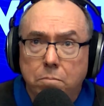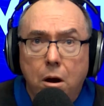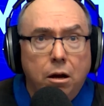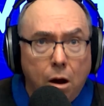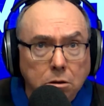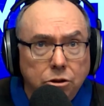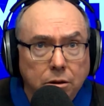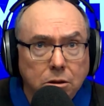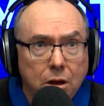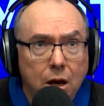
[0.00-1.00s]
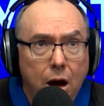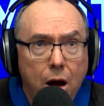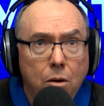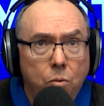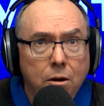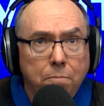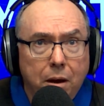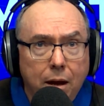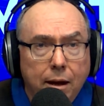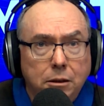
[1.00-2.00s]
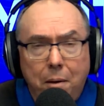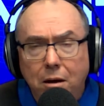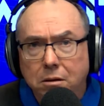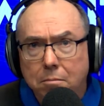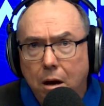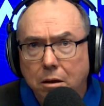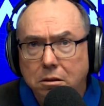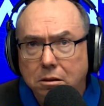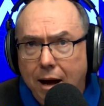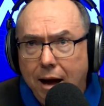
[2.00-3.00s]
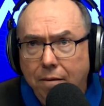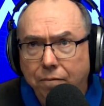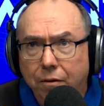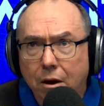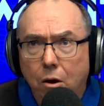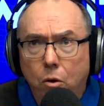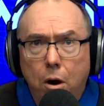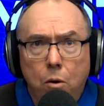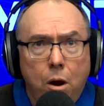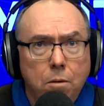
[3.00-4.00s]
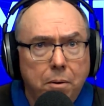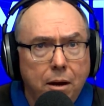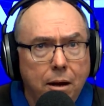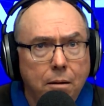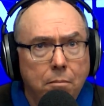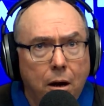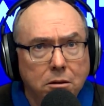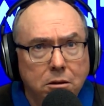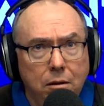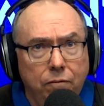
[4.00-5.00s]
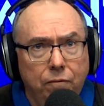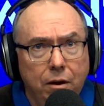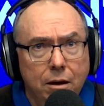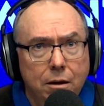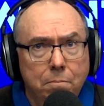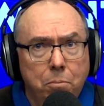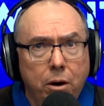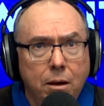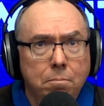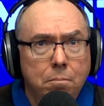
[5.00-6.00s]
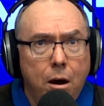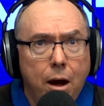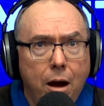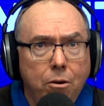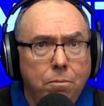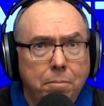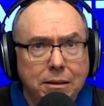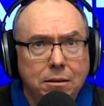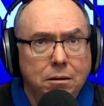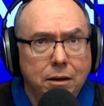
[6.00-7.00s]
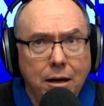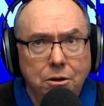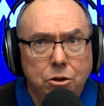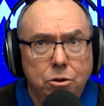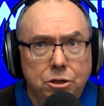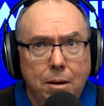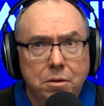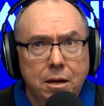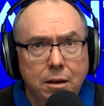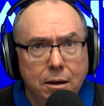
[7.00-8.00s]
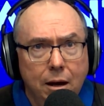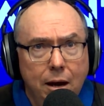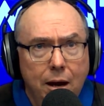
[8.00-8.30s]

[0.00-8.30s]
my conscience, I won't be exposing my staff or I won't be myself uh, putting my own business into something that